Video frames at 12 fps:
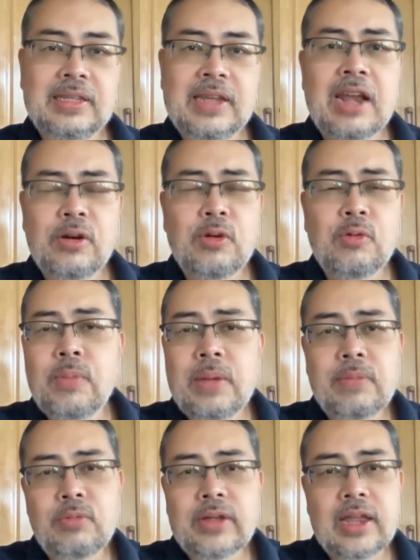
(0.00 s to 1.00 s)
I don't know,
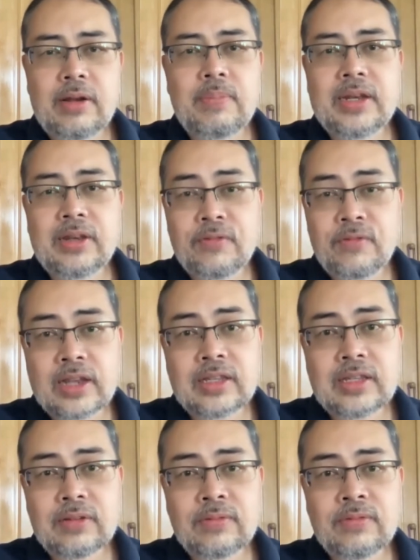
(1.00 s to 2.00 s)
maybe we get a bit
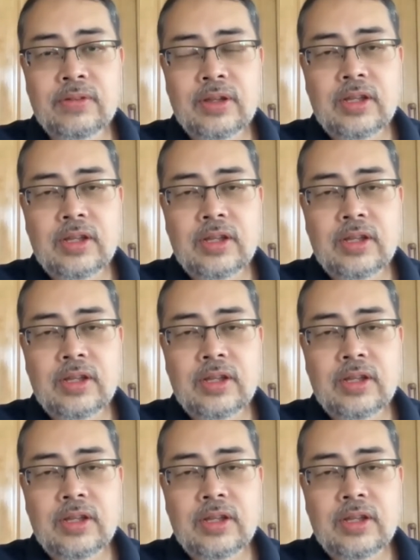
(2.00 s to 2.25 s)
defensive.